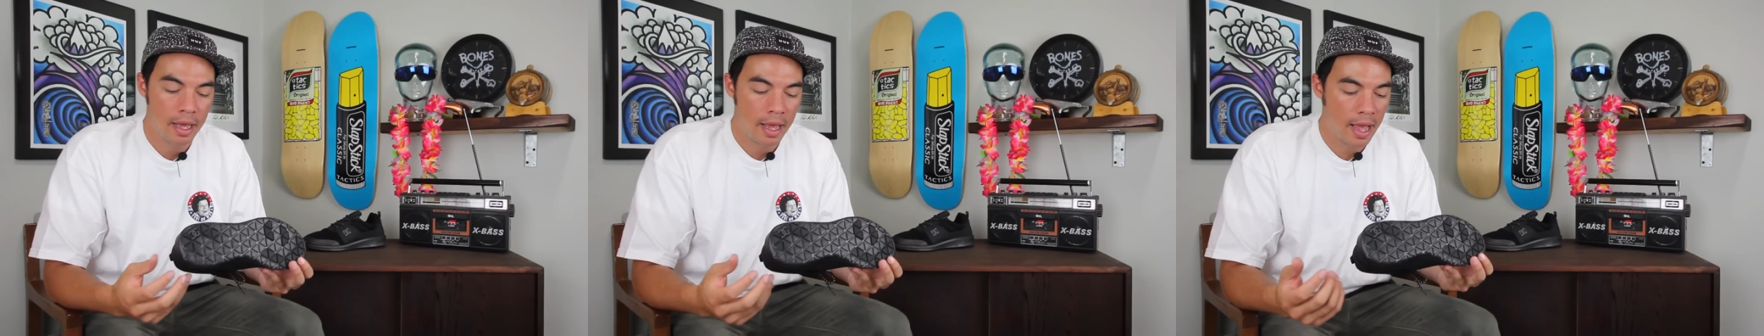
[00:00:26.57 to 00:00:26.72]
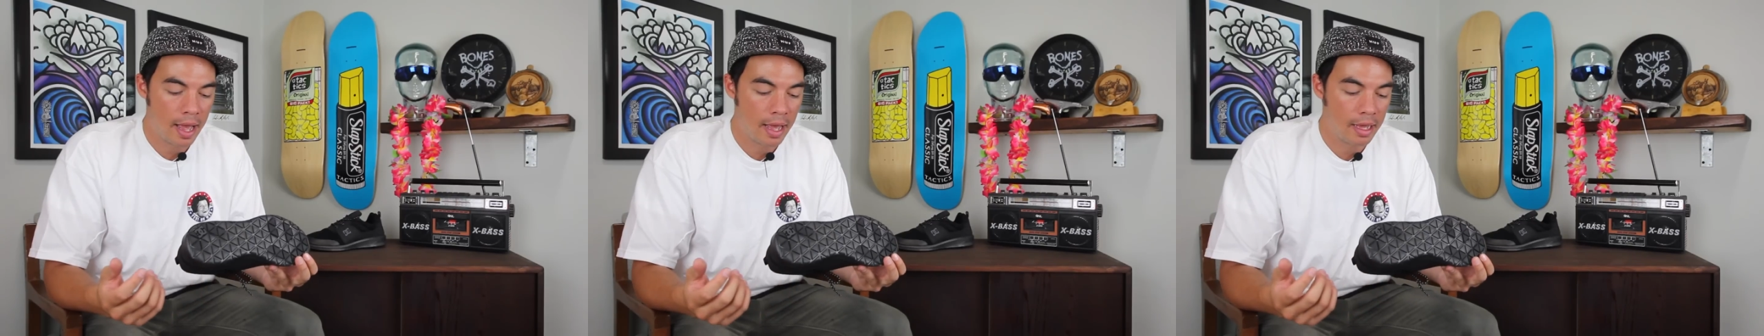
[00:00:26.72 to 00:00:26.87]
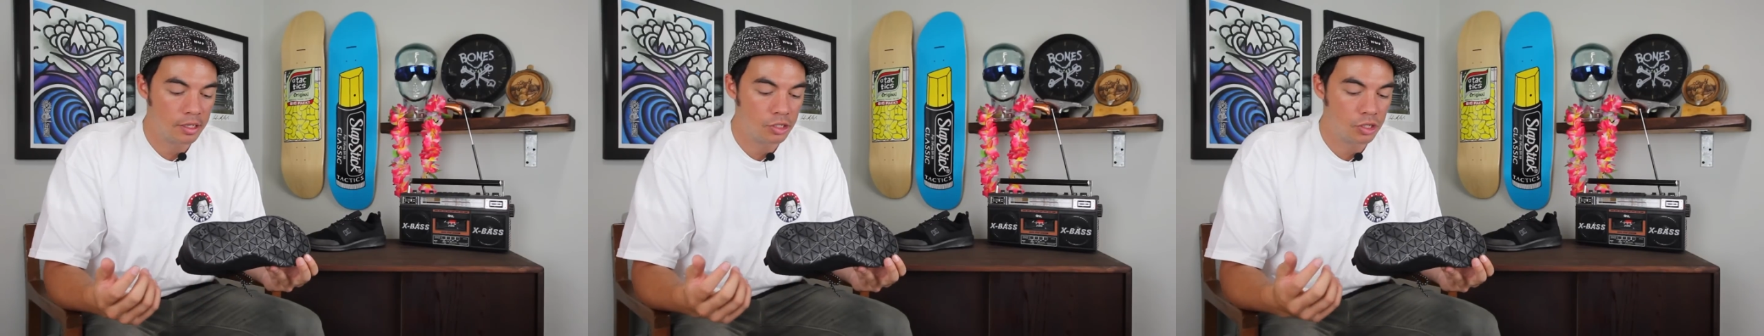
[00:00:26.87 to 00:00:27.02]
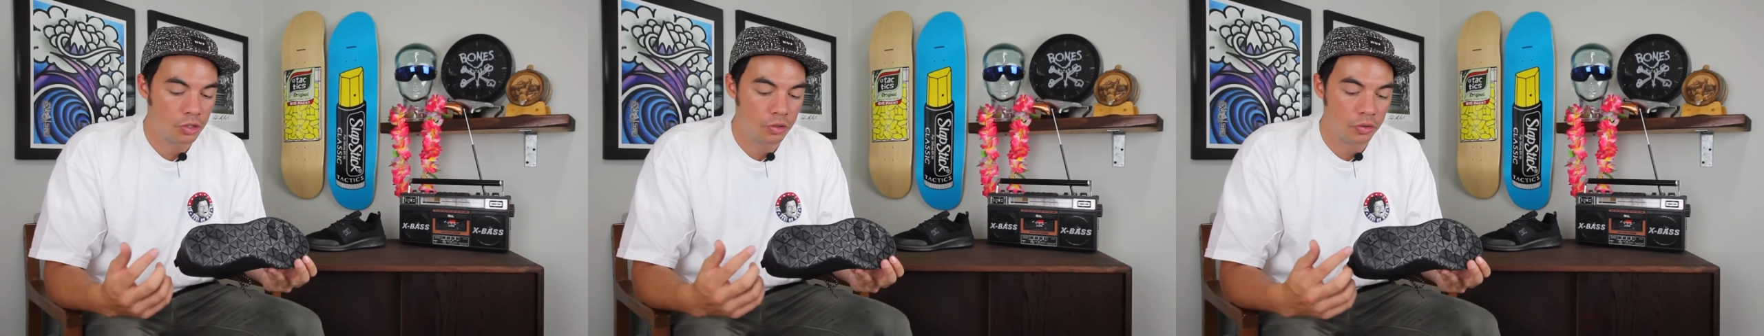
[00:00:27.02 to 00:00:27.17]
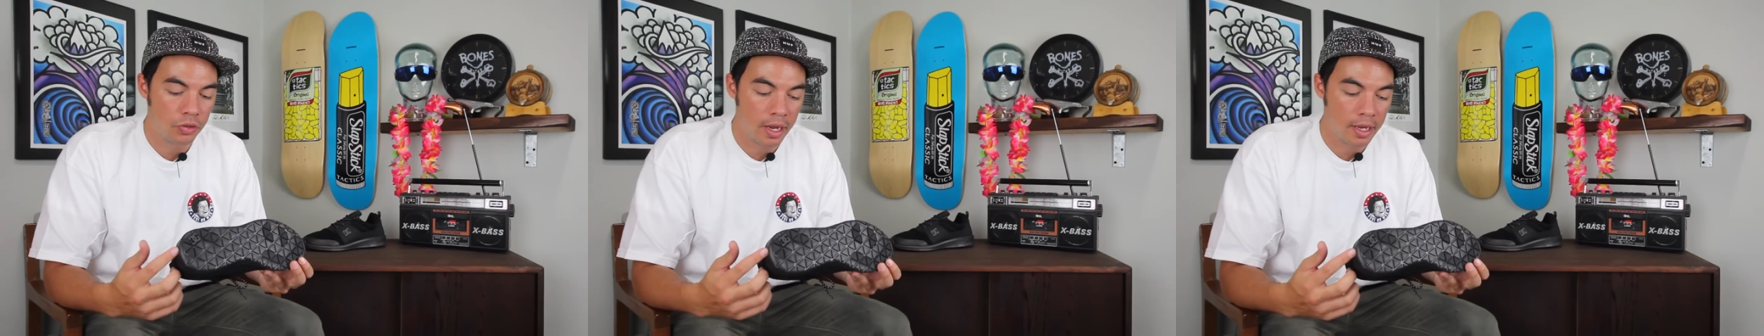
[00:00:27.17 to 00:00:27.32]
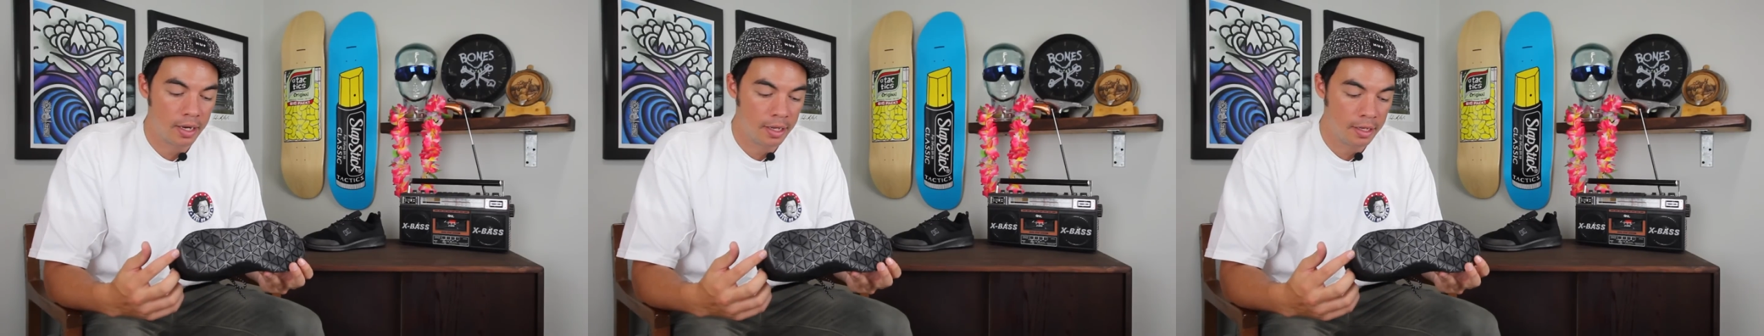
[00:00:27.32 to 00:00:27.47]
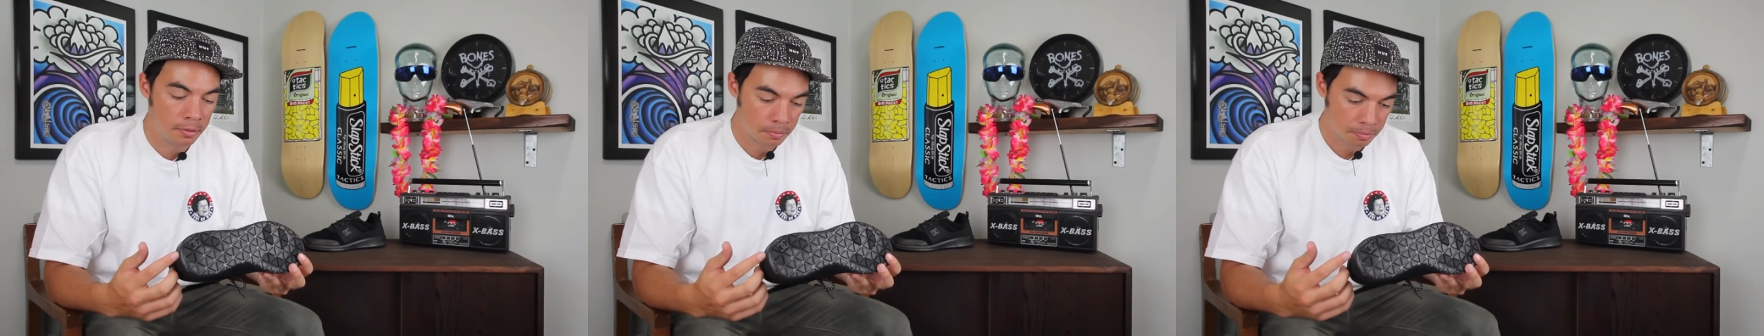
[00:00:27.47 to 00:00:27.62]
has
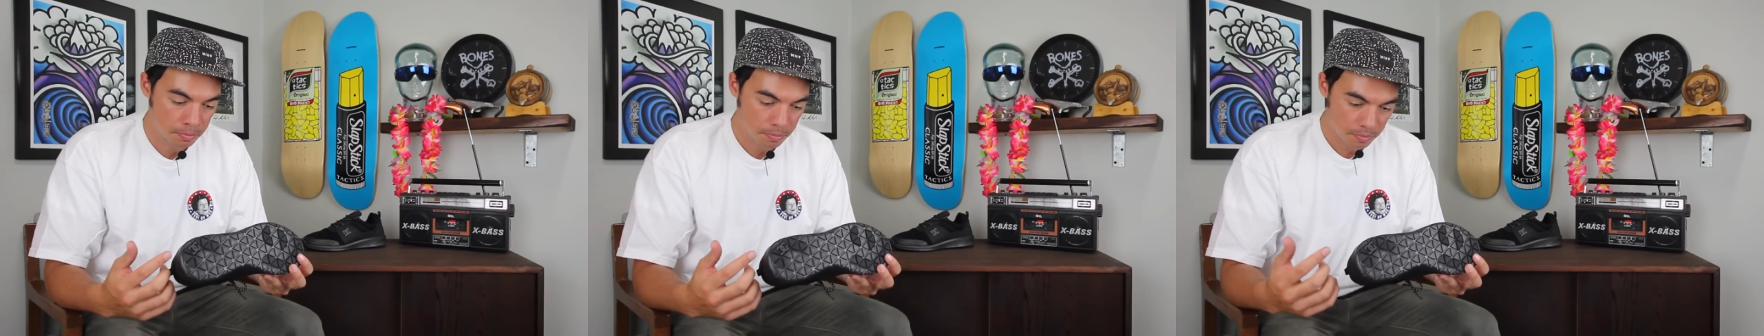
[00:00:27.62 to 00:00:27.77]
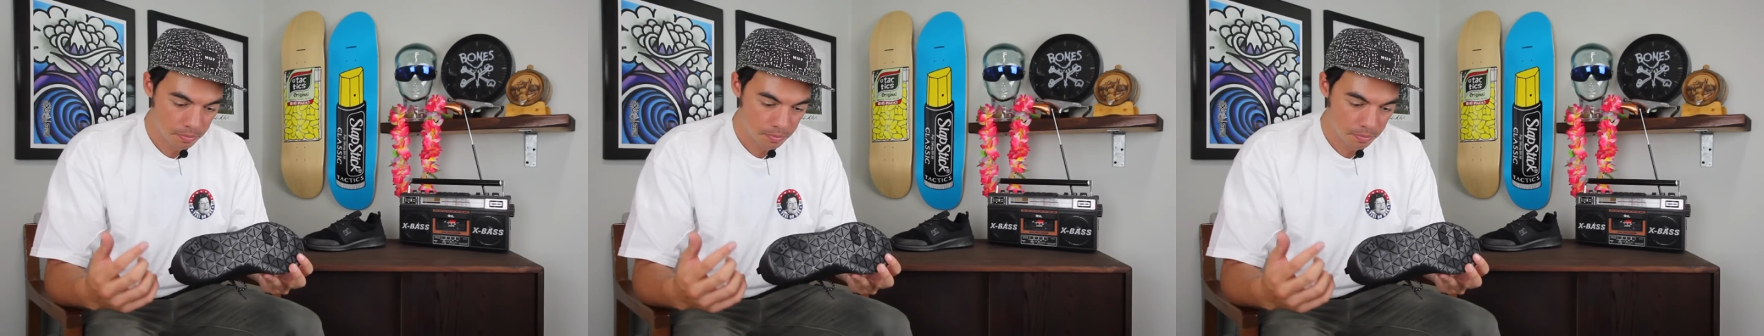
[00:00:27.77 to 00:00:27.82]
created